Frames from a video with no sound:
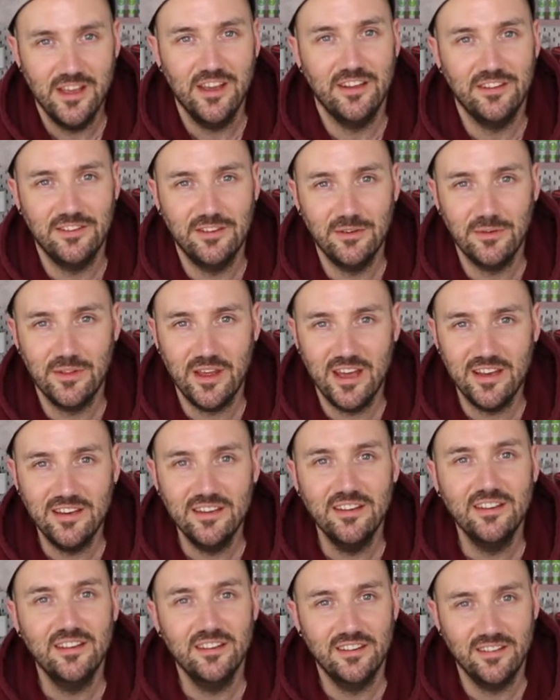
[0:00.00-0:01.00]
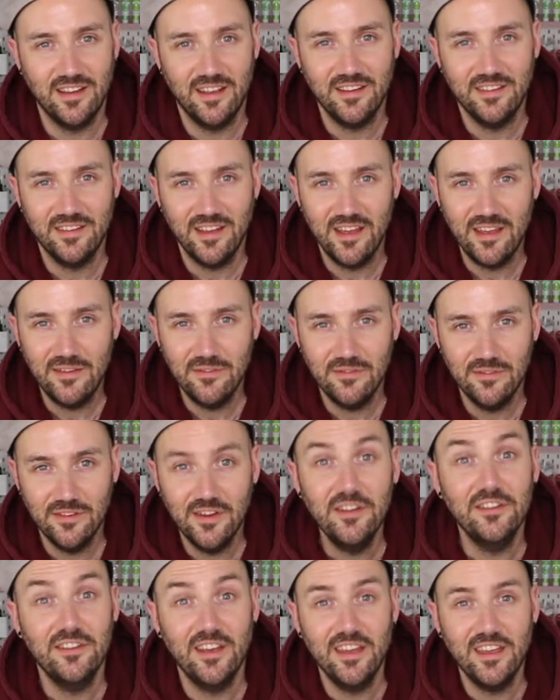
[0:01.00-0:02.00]
Until then, stay safe,
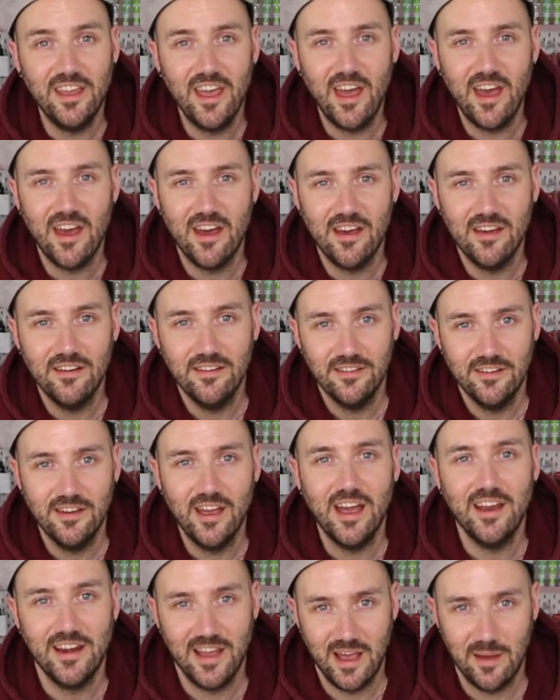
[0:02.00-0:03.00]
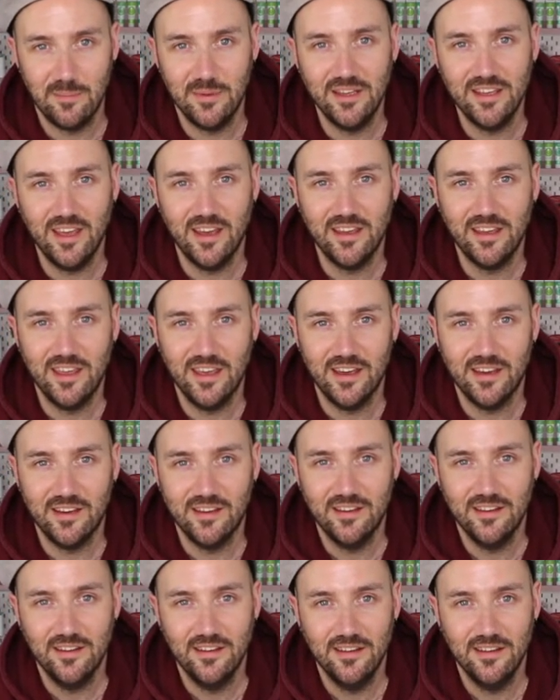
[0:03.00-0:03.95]
take care, and happy caking.